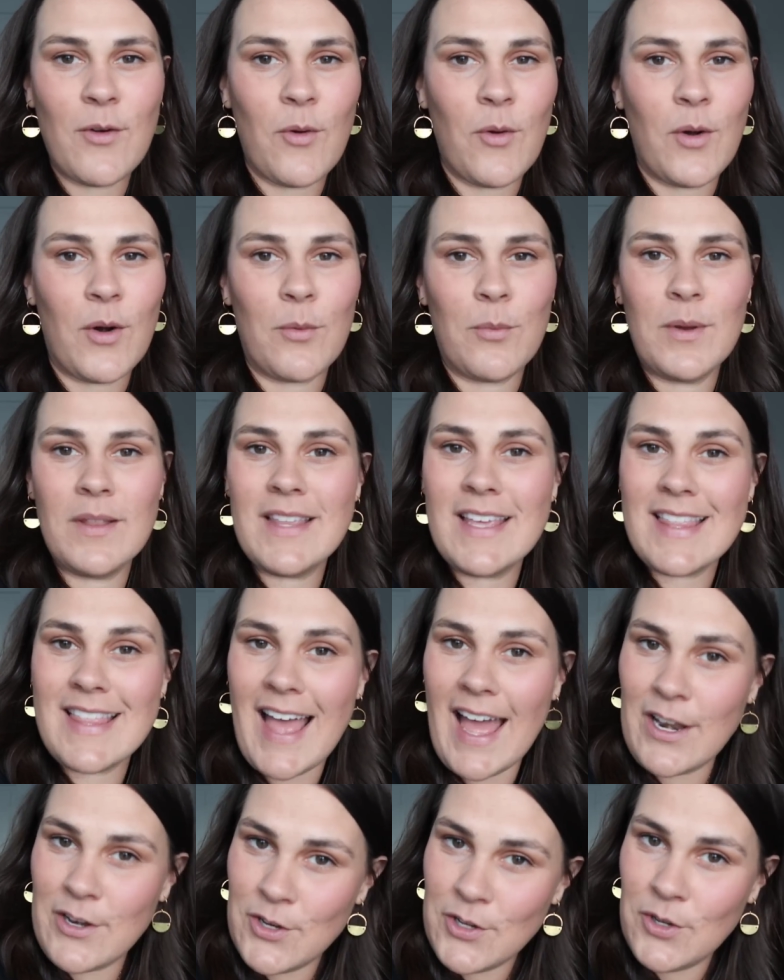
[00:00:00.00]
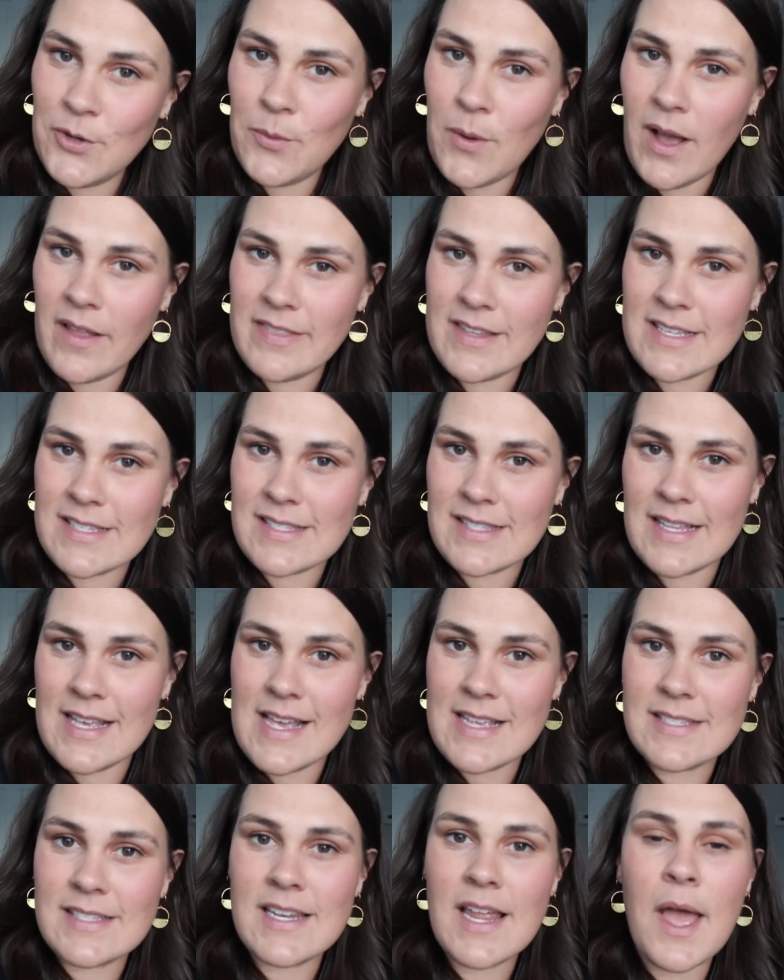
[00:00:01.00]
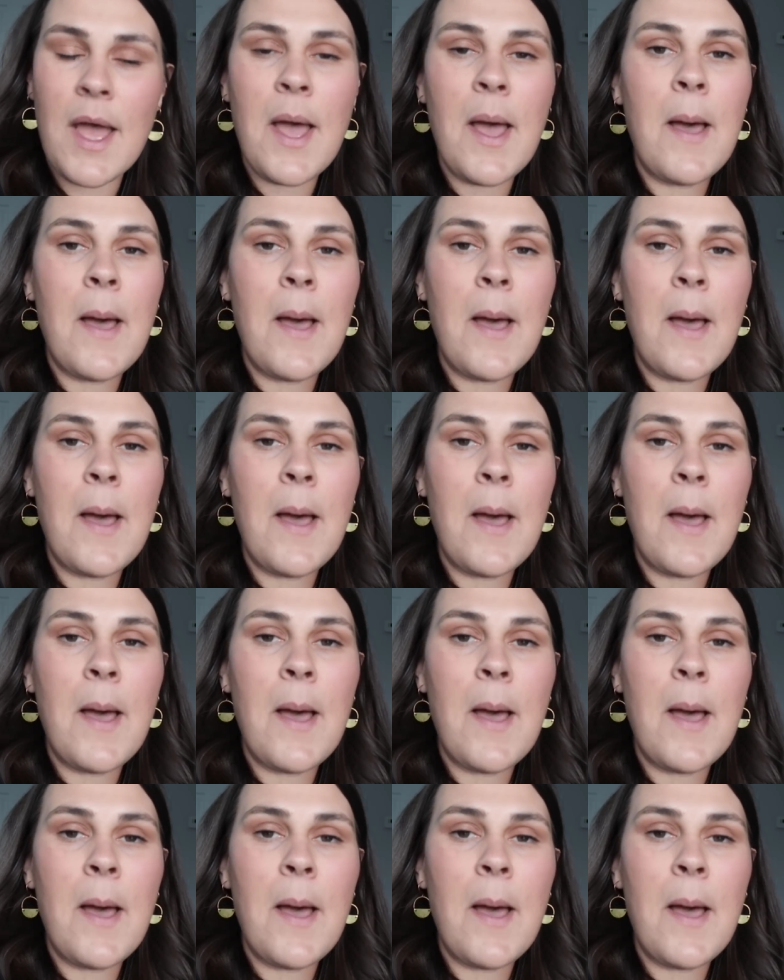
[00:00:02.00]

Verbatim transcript: or really that new on this list,